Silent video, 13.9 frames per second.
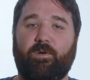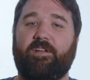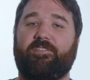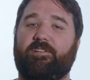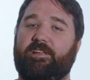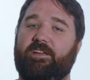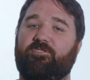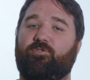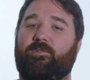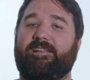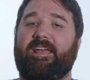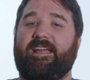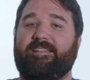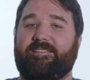Recently in
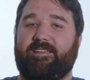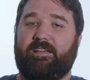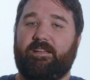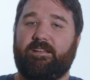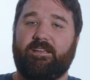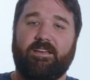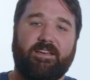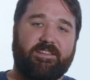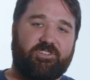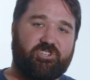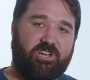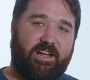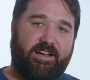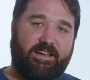2018, the
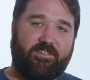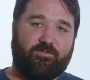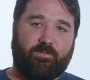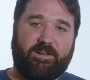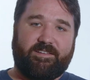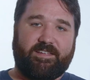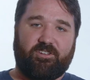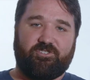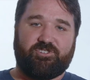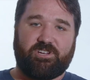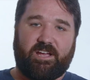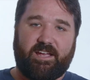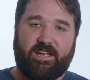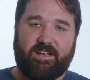Chinese retail
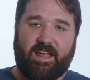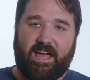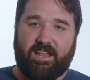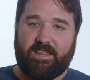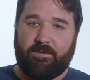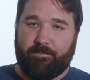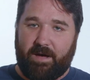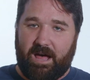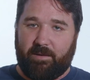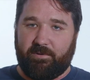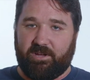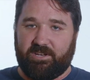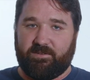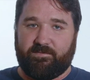giant
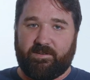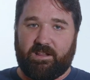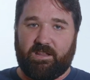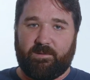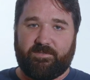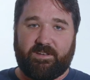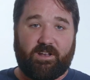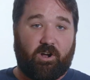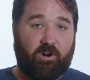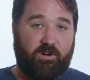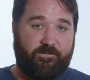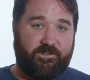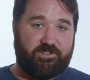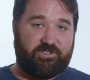Alibaba developed an
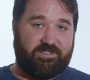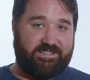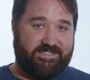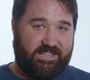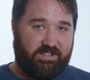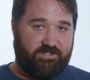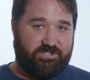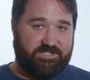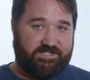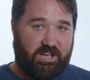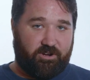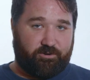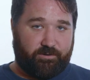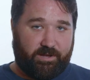artificial intelligence
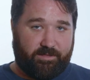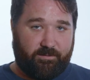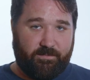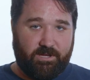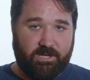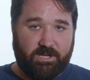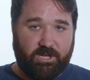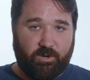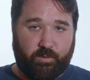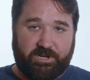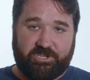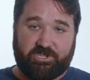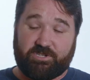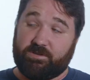algorithm
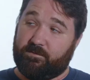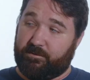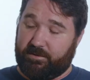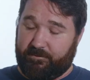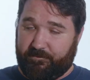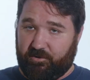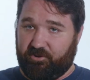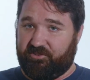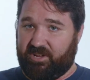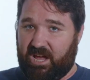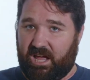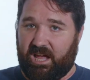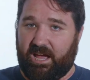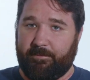which, for the first
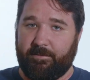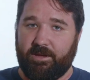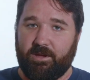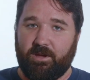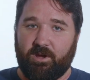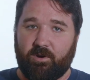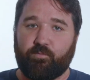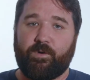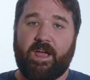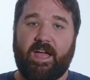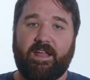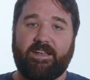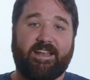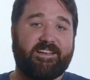time,
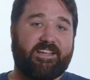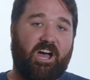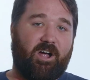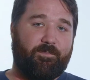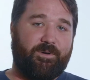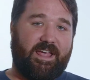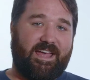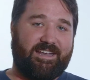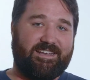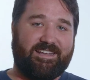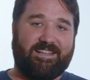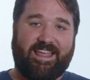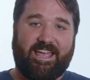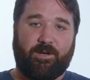read and
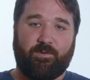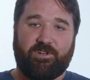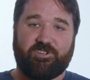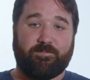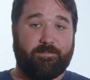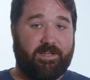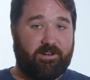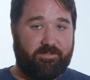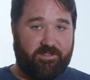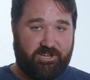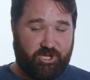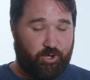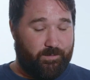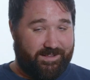comprehended language better
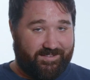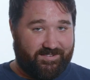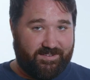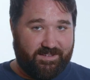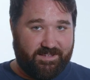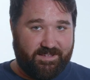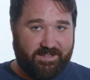than humans.